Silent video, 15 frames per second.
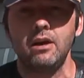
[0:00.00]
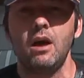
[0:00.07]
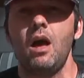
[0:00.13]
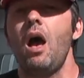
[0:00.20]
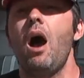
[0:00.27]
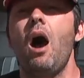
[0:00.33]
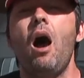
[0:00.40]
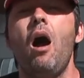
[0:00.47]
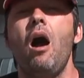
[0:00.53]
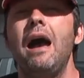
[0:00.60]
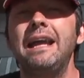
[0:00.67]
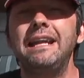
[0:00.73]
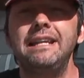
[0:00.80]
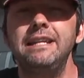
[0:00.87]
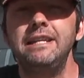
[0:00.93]
Now,
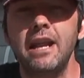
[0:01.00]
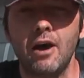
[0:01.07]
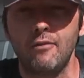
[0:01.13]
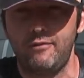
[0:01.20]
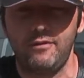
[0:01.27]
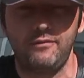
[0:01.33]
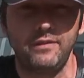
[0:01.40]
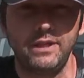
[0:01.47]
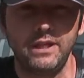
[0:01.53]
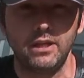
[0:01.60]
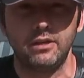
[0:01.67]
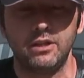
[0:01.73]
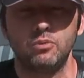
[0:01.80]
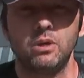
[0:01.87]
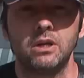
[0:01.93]
I love
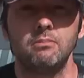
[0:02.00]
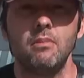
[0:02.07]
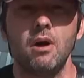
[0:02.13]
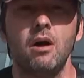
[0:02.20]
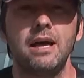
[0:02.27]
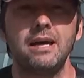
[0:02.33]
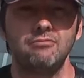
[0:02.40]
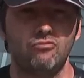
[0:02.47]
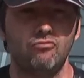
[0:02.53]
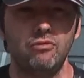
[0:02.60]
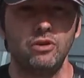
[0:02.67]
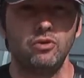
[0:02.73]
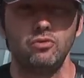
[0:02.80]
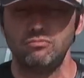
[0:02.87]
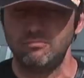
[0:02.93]
vanilla. It's one of my
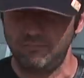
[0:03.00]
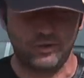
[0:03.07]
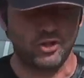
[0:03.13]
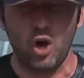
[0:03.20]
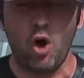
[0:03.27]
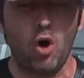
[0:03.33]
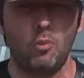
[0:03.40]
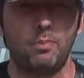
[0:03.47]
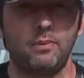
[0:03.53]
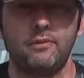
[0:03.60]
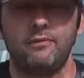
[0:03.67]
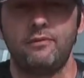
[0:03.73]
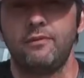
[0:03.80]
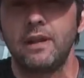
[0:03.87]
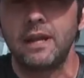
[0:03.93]
real top
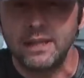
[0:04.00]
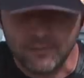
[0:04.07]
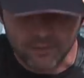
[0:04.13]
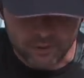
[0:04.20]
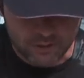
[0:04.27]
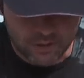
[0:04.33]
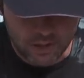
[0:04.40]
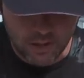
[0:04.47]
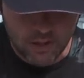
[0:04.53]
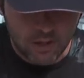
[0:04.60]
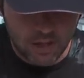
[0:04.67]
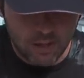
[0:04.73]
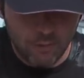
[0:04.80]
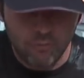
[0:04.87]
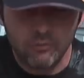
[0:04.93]
flavours.
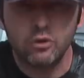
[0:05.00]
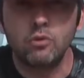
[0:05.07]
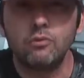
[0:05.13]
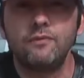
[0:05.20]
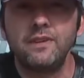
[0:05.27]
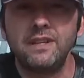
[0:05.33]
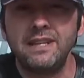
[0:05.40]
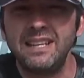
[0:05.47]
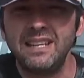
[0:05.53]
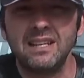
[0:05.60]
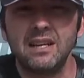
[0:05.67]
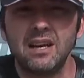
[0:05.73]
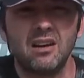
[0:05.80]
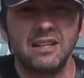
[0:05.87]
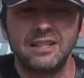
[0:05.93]
I'm a real
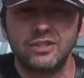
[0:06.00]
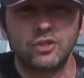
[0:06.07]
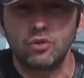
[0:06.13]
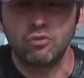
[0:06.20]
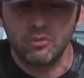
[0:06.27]
vanilla ice